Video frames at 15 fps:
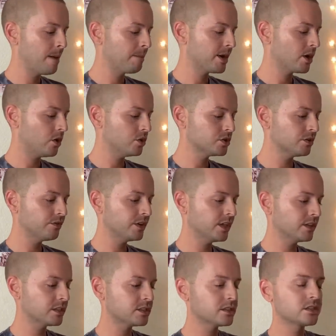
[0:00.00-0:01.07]
But I also feel
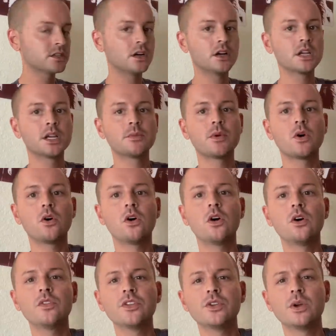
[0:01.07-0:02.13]
like this is talking about
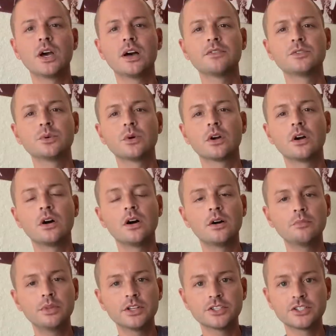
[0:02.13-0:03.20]
all that you have to
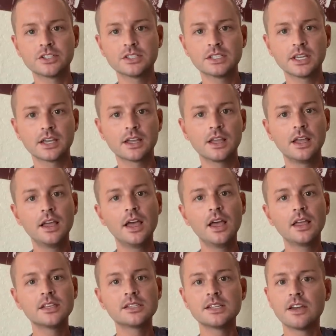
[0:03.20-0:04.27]
accomplish. It's like
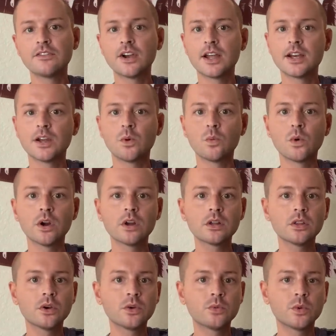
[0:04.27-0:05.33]
this never-ending
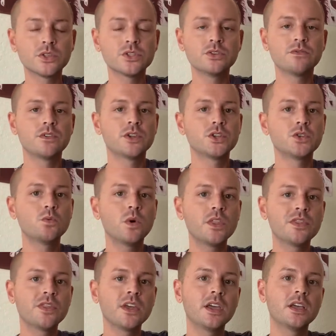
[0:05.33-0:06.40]
workload. Once you finish
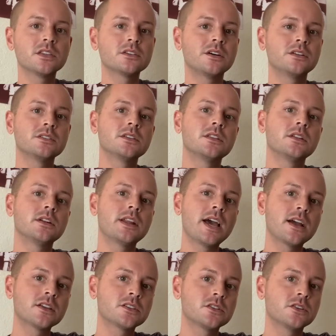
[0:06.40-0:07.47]
one thing, it's on to the
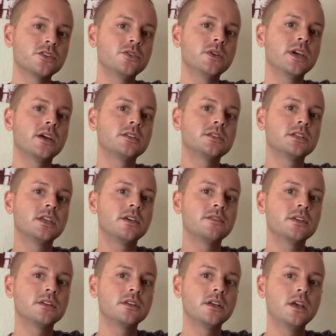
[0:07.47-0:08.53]
next, or you're
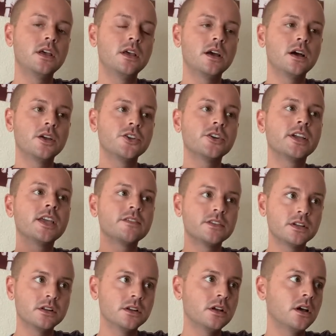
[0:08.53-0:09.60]

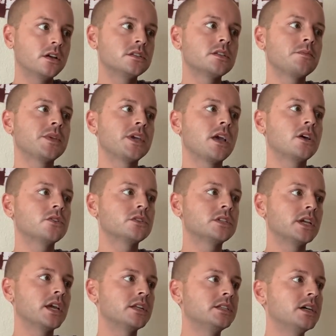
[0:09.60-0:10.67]
given something else to
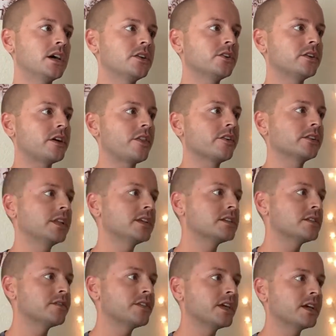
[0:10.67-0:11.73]
get done, or another list
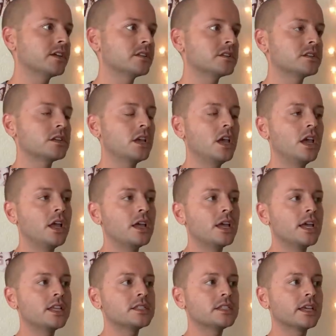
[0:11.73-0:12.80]
of things.
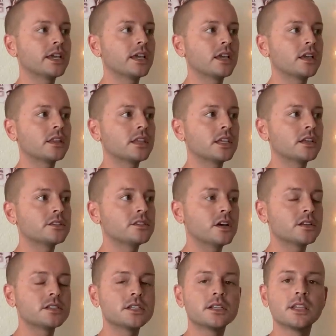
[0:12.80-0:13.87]
It's like the
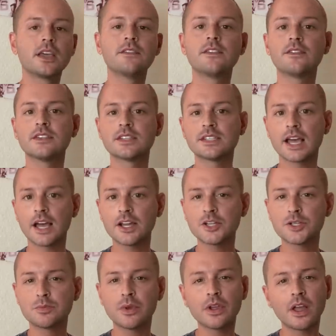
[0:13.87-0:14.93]
exhausting life of a
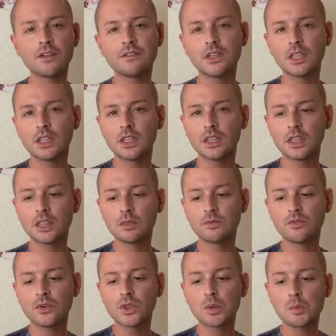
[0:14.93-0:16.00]
Sag, but I feel
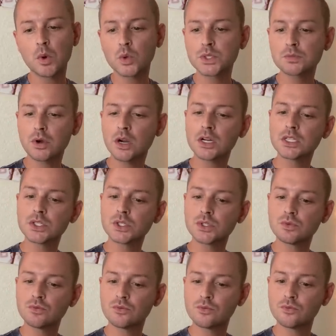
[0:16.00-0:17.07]
for the most part it's
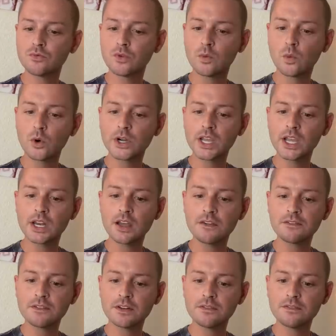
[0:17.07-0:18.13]
rewarding
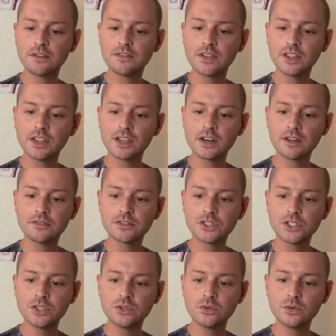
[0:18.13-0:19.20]
enough and fulfilling enough
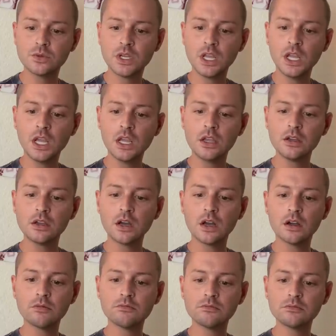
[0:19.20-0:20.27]
to
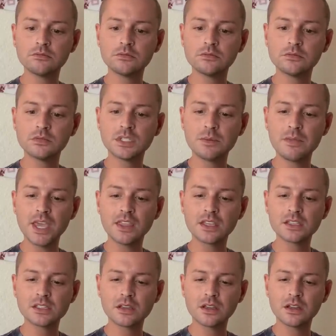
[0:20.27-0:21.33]
make
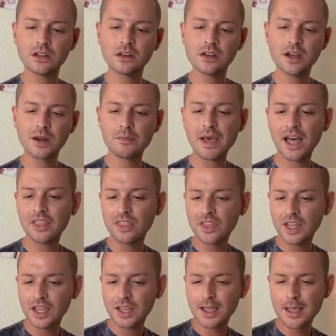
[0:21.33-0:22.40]
this not a bad
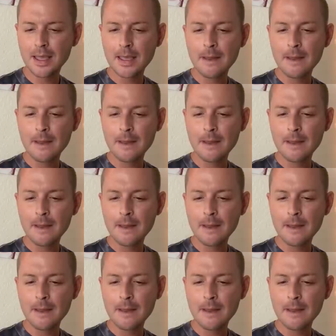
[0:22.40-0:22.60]
thing.